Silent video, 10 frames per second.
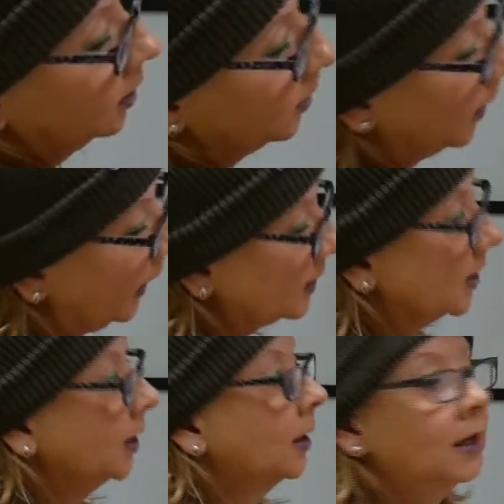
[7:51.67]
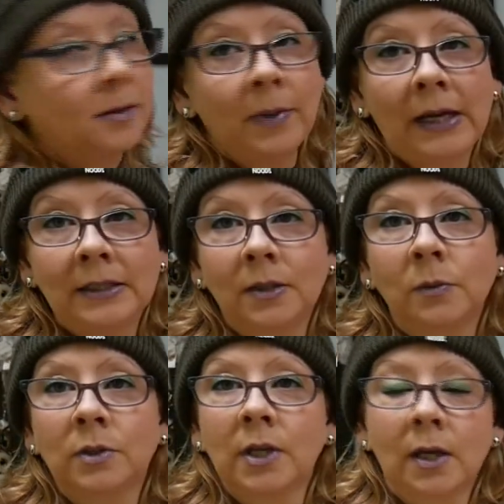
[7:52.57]
the painting, and the painting
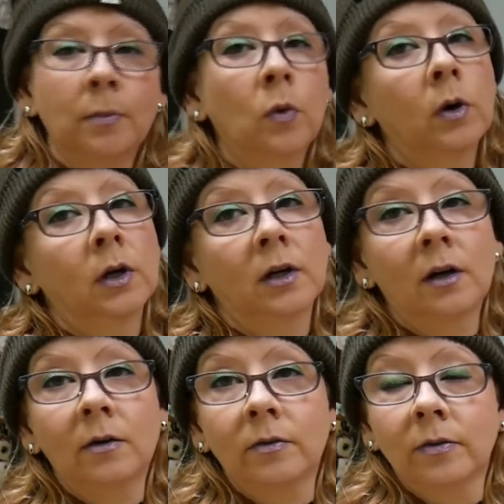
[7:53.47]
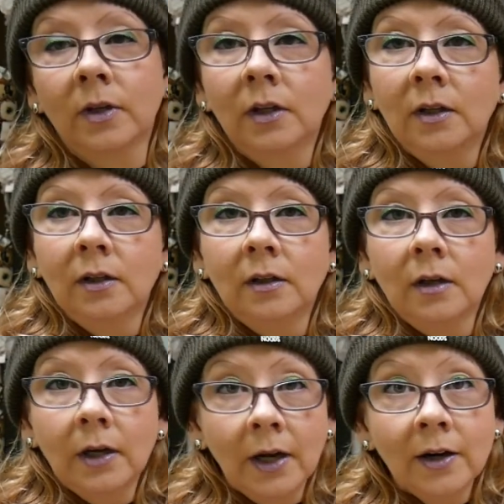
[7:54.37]
will take more of
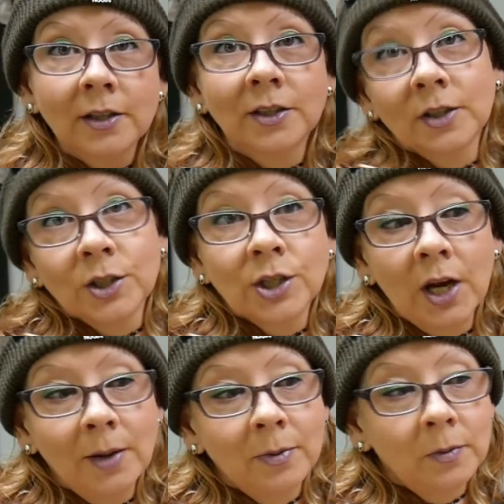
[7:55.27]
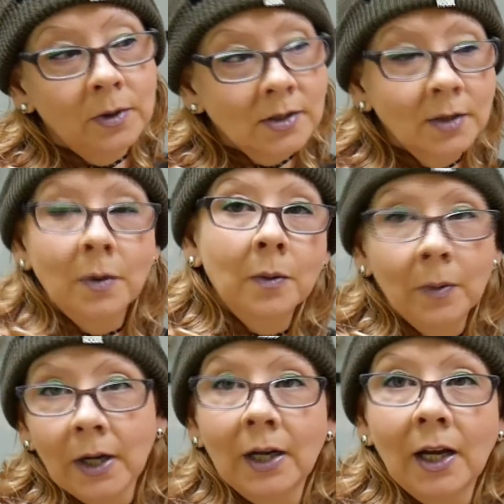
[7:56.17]
a character and shape, and we'll see what we're
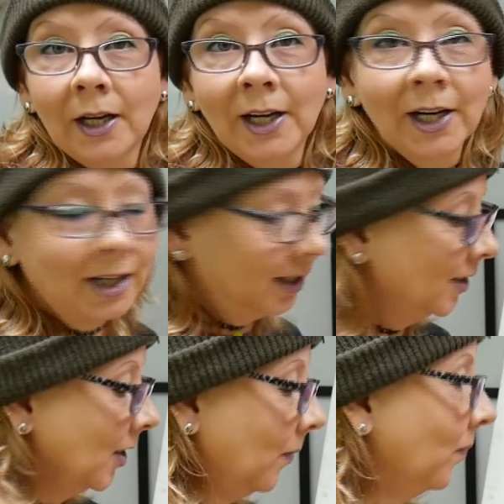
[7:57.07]
working on here. So